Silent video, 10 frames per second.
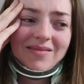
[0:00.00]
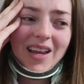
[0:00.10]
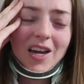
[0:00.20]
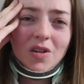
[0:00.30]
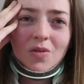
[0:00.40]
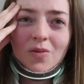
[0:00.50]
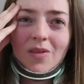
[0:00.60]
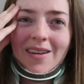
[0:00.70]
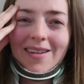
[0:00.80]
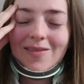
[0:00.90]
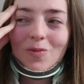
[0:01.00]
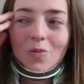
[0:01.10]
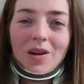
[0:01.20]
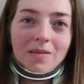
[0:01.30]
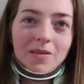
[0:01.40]
I knew that
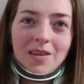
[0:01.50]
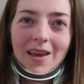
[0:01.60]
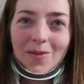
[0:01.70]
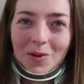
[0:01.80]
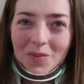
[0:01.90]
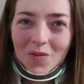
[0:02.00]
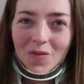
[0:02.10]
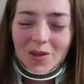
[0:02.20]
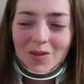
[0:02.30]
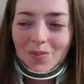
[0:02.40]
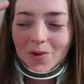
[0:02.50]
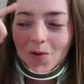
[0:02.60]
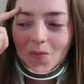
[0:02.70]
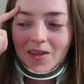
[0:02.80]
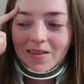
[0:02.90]
whatever the outcome of this
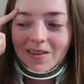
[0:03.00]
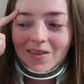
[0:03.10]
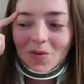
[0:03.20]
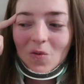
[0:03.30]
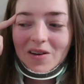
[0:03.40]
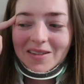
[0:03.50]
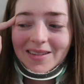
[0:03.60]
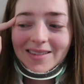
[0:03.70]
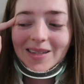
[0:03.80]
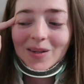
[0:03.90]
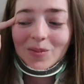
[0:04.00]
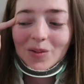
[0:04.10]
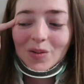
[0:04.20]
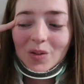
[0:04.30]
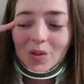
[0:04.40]
appointment was, I
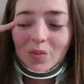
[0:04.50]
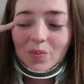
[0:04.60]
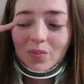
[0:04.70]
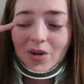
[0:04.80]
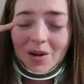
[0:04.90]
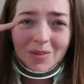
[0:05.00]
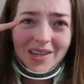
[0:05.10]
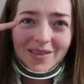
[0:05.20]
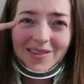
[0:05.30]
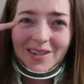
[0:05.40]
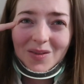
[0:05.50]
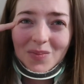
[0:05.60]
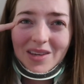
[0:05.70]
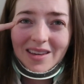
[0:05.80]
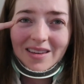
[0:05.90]
was probably going to
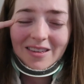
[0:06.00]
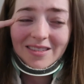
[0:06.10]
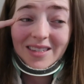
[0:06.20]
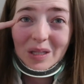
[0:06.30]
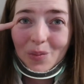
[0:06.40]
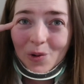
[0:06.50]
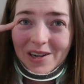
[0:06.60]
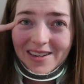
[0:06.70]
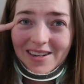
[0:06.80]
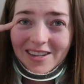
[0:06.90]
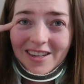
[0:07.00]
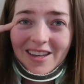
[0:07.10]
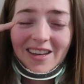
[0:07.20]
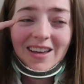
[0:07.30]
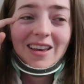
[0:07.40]
be disappointed.
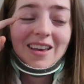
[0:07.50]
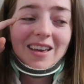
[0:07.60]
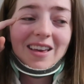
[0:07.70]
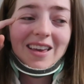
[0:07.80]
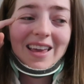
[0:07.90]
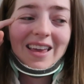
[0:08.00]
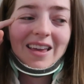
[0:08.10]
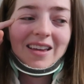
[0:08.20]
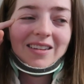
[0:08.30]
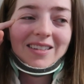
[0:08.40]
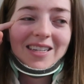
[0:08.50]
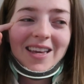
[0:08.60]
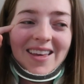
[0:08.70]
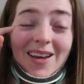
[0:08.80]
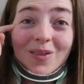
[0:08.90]
And
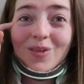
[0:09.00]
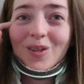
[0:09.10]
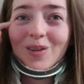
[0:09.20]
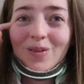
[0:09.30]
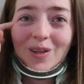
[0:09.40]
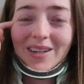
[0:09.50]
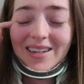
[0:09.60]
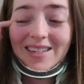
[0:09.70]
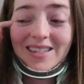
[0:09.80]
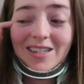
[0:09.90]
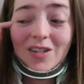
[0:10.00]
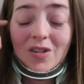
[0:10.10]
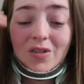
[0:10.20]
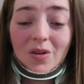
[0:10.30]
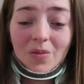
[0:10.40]
I really, really
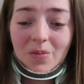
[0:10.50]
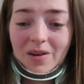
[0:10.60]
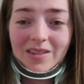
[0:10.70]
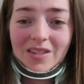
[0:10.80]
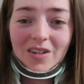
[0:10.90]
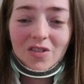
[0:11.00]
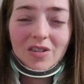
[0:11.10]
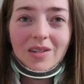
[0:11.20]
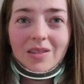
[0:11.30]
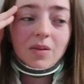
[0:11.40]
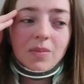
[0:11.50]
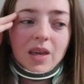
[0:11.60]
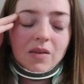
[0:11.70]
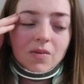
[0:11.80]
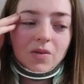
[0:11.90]
don't want surgery. So I'm
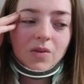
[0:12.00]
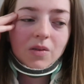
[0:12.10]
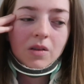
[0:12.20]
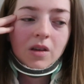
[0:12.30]
thankful